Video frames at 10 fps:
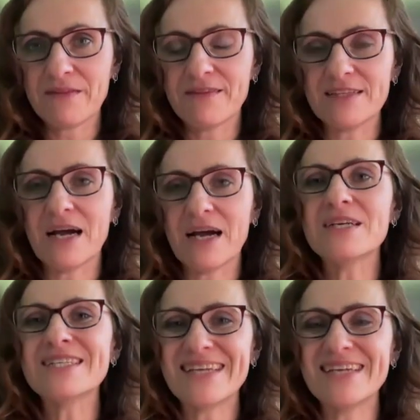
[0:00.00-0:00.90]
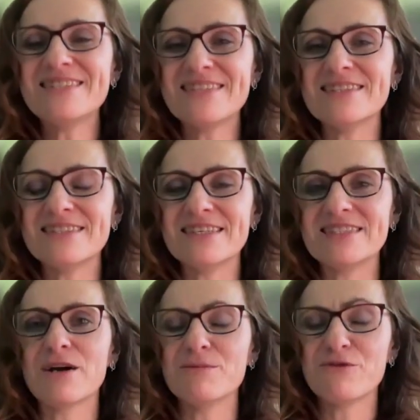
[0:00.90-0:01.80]
that our sentences
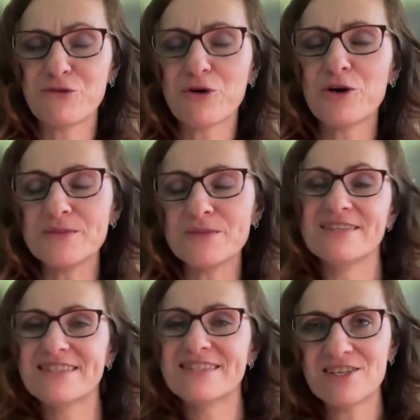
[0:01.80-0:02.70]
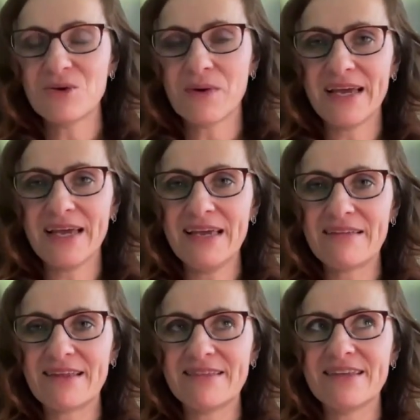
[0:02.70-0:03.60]
are formed in such a way
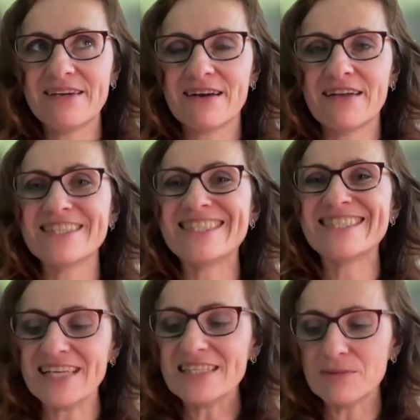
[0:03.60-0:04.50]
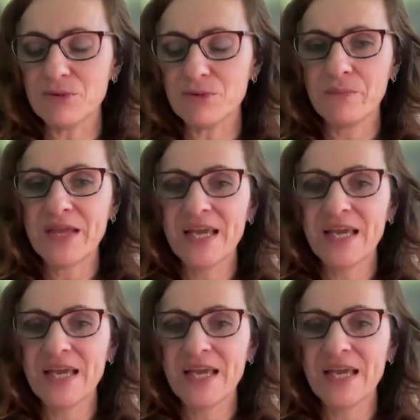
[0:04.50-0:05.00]
that they are understandable.